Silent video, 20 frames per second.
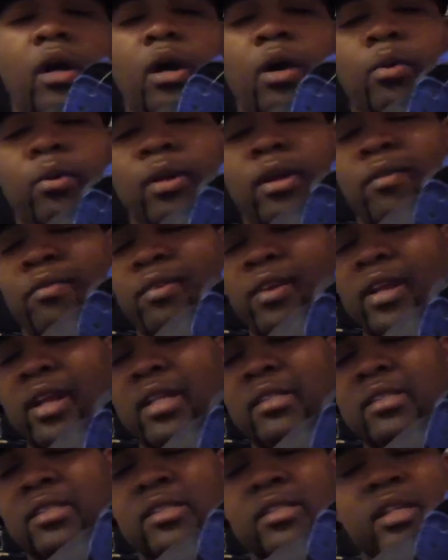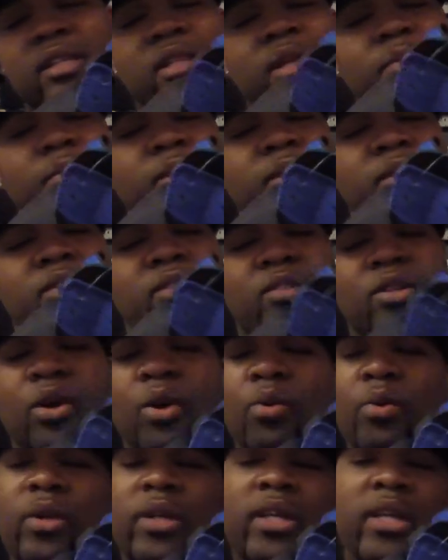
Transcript: or whatever, and I just said, let me just go